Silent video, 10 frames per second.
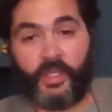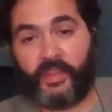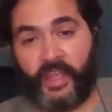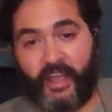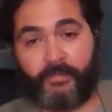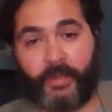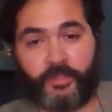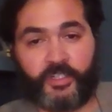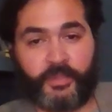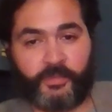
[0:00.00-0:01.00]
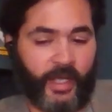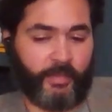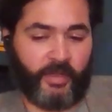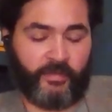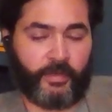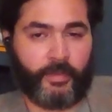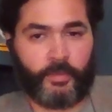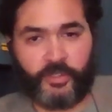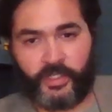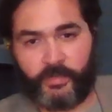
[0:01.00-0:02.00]
They have memberships. I pay for a
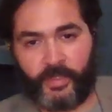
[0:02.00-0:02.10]
membership.